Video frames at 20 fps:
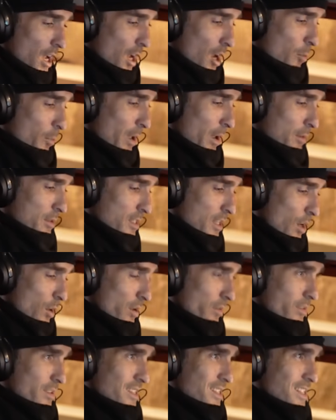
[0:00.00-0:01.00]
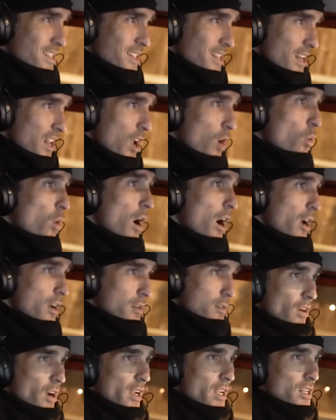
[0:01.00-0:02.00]
I'll be able to go even slower.
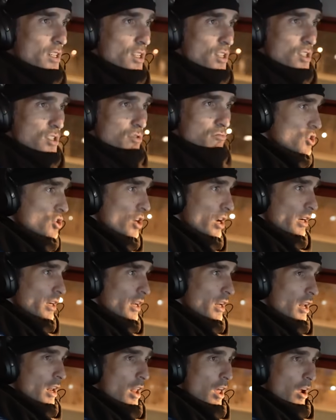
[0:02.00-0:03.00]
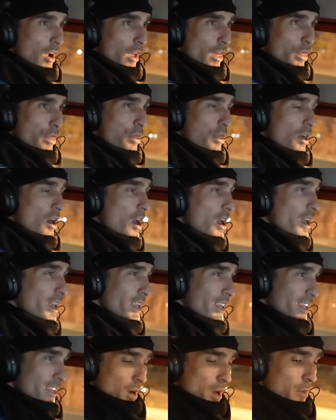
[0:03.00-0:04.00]
If I can just trundle along at
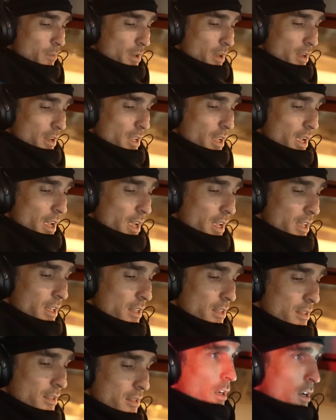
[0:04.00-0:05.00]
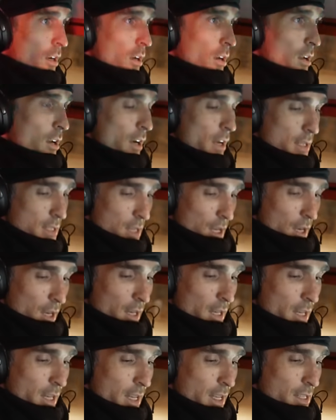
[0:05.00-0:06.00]
30, might be okay. Oh, guys, I'm
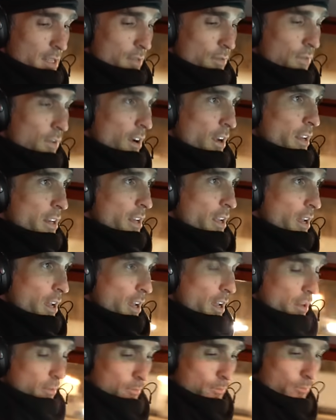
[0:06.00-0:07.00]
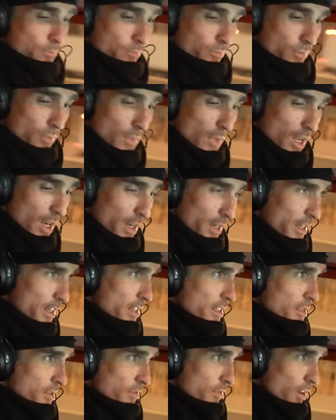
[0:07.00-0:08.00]
going to need to find a
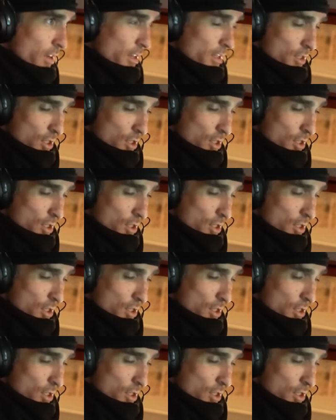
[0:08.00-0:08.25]
minutes to find a